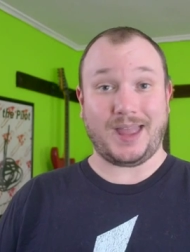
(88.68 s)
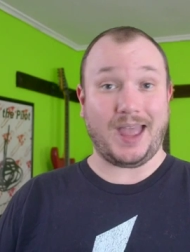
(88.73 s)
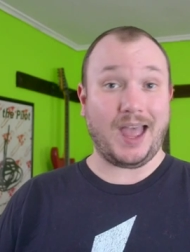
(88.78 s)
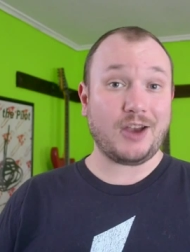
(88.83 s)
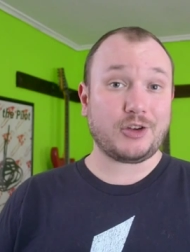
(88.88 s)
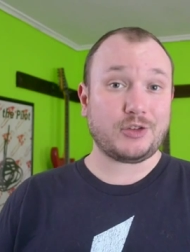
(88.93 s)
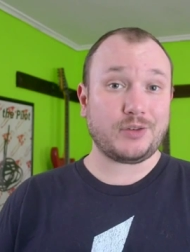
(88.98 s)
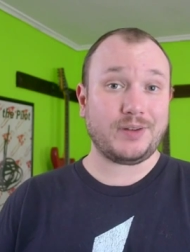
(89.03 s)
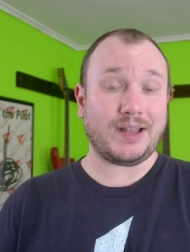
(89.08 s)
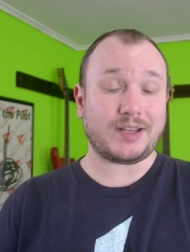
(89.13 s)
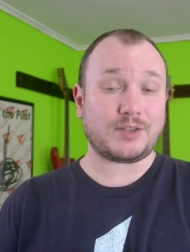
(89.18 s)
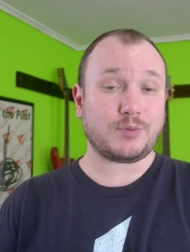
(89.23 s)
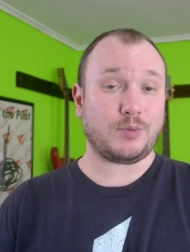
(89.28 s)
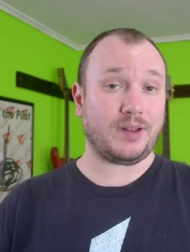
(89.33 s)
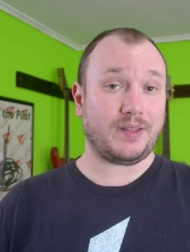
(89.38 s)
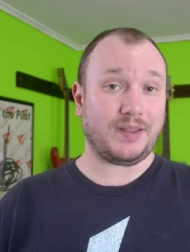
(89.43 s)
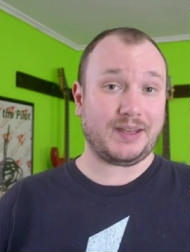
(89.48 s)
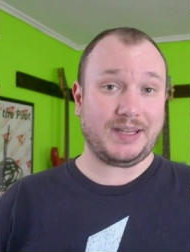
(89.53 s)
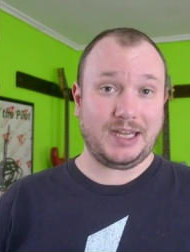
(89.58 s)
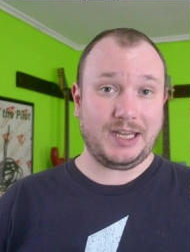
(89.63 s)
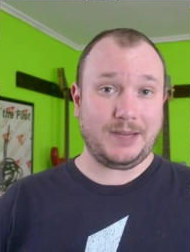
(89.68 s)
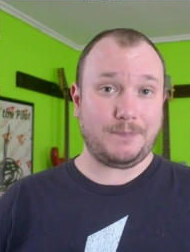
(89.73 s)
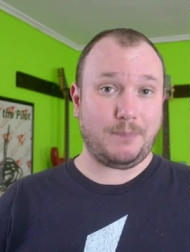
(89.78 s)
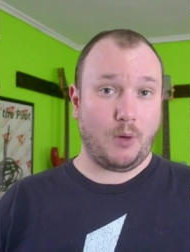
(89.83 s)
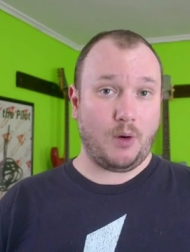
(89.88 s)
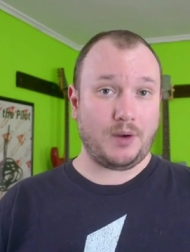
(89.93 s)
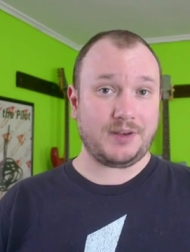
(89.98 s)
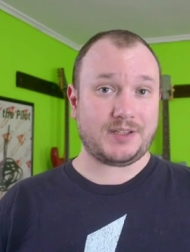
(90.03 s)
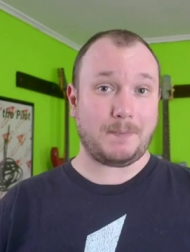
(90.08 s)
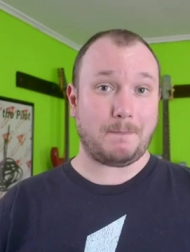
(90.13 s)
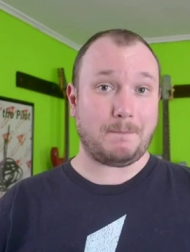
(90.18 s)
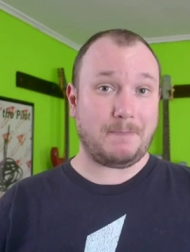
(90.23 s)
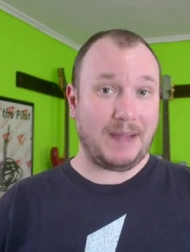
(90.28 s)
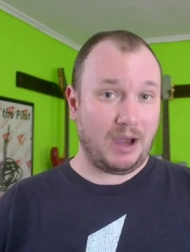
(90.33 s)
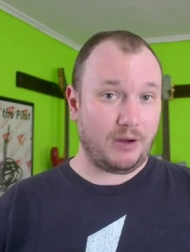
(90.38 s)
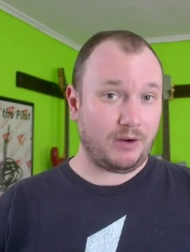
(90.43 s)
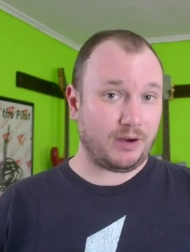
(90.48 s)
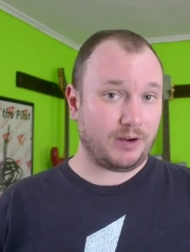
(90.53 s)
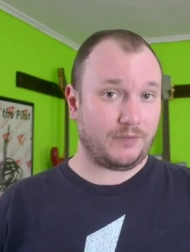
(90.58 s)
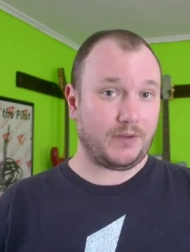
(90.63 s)
Actually, that's one of the key points
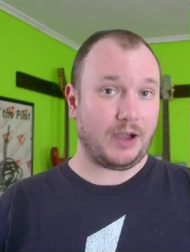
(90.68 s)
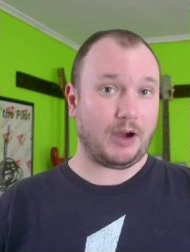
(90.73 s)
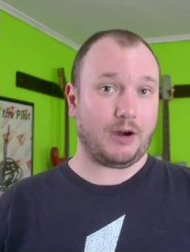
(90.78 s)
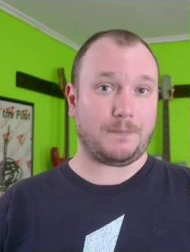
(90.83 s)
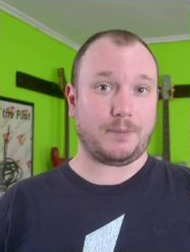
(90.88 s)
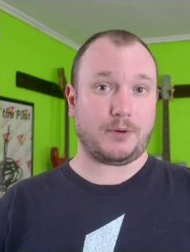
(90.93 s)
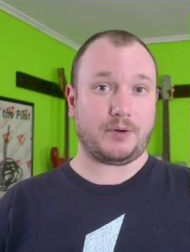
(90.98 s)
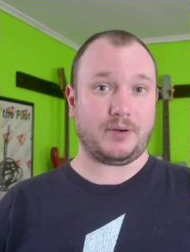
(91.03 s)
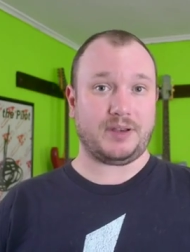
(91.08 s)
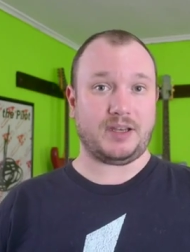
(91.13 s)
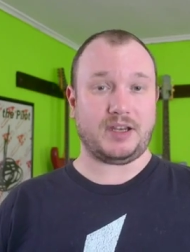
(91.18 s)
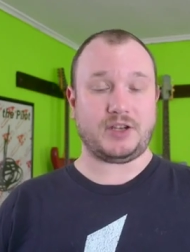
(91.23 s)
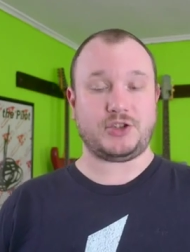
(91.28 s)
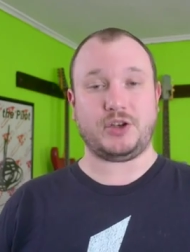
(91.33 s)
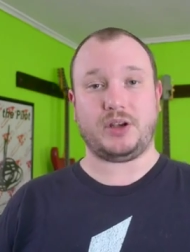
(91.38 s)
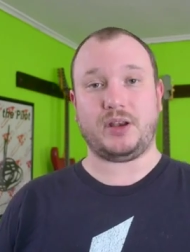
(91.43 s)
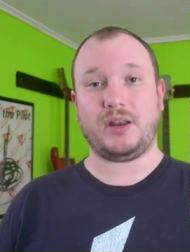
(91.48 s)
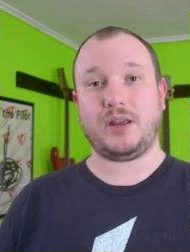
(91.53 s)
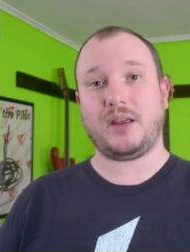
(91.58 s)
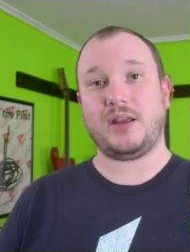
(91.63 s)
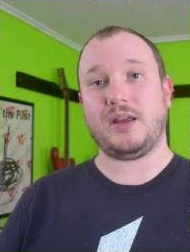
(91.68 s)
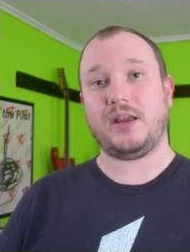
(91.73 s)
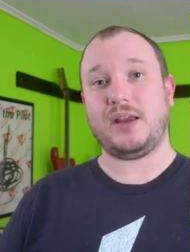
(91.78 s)
about a developer edition,